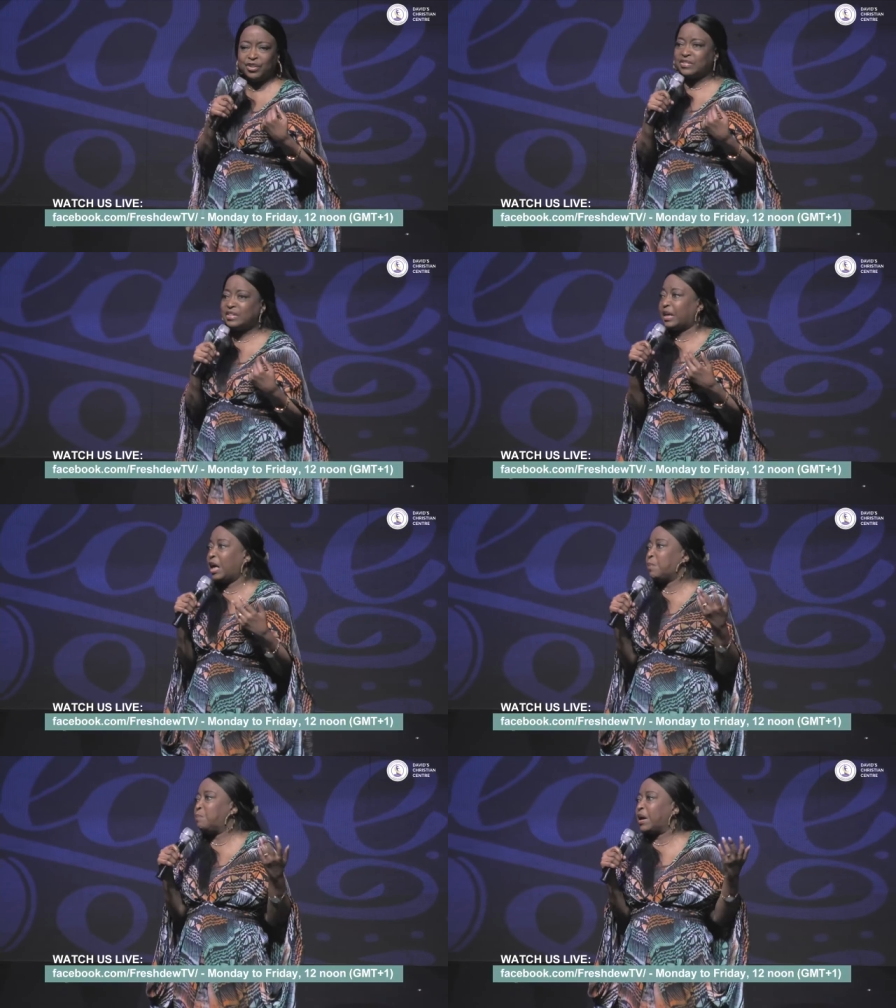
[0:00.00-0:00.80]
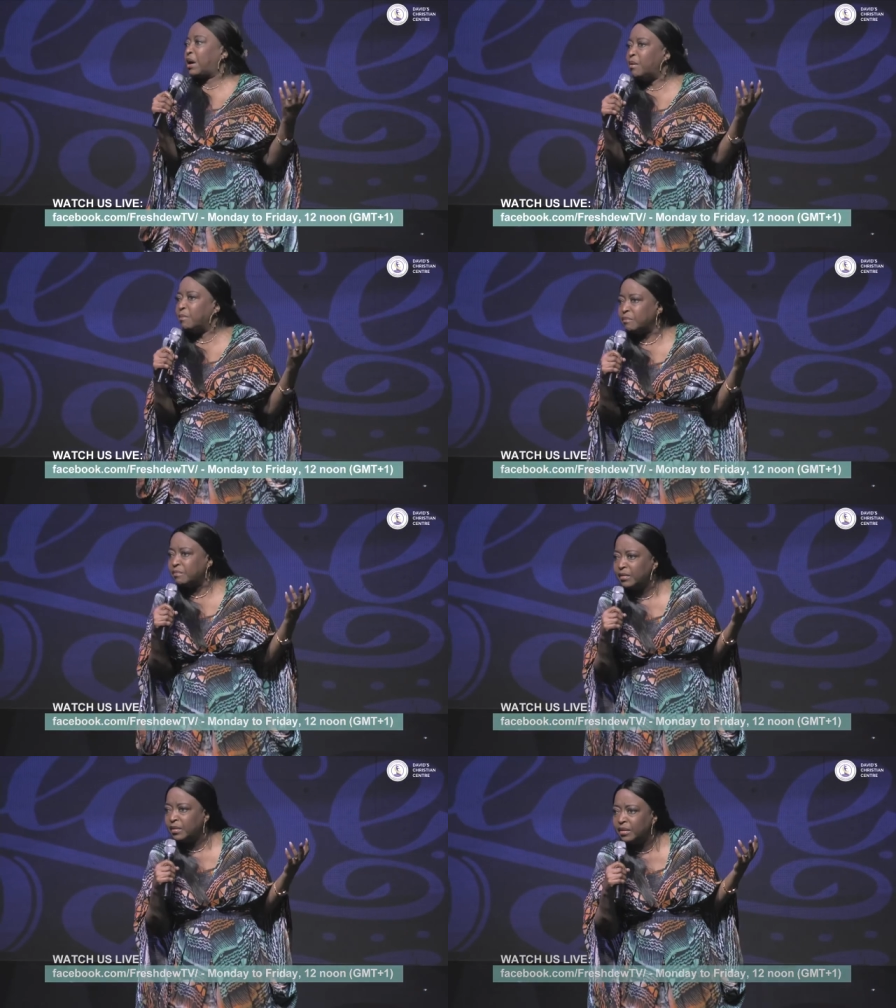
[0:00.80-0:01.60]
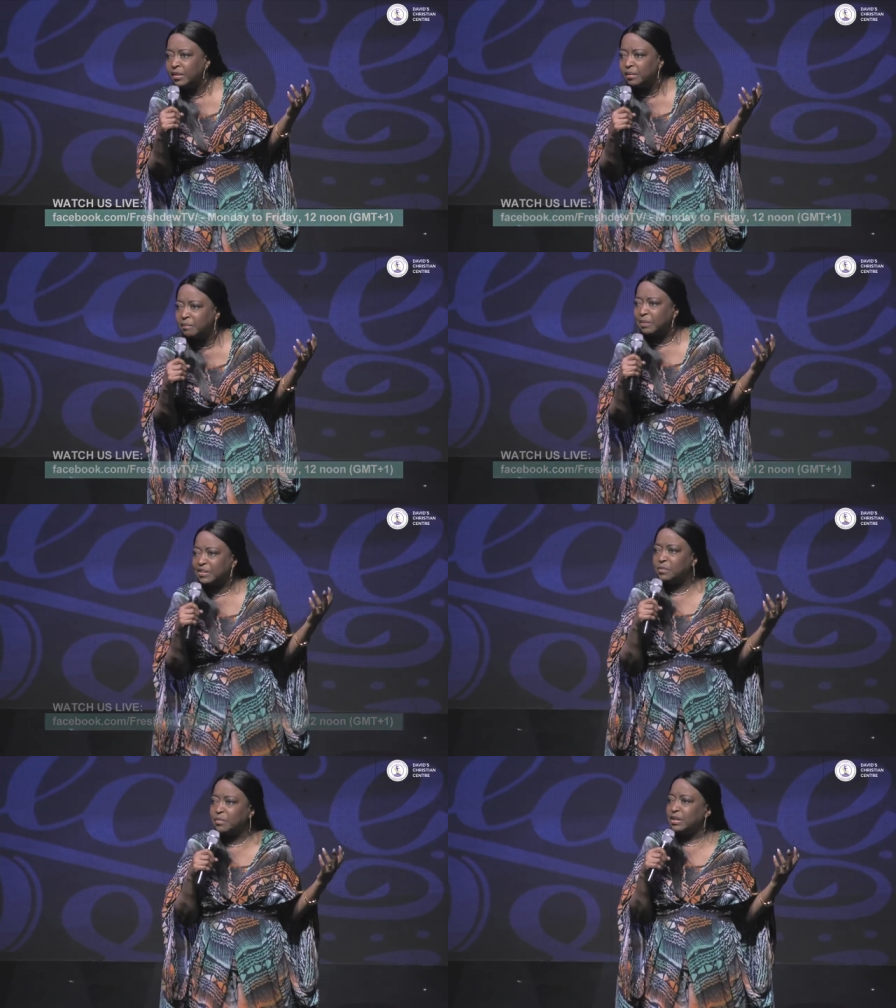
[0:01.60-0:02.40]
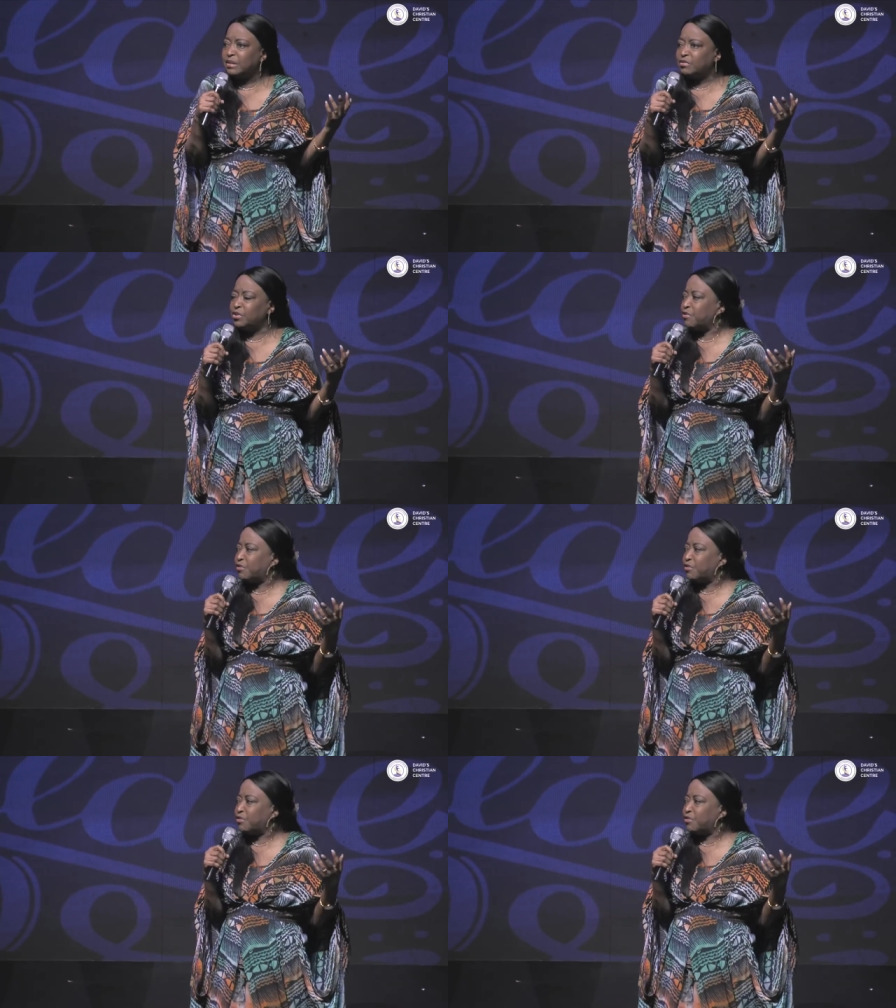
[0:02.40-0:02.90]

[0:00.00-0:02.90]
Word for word: If you're sick, help may come by somebody you know,